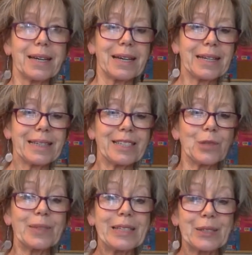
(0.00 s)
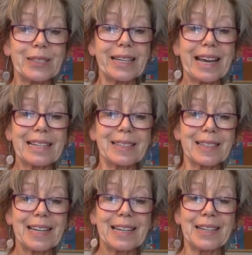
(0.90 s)
And we could get
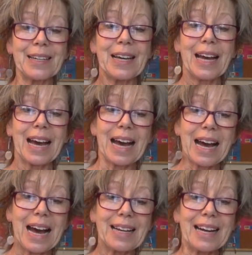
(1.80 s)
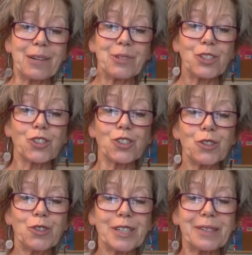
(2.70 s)
there, and I would
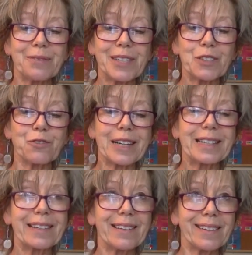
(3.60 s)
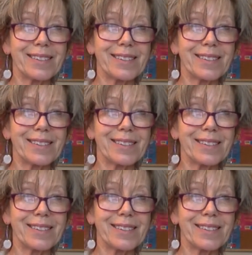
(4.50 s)
soon convince Frankie that the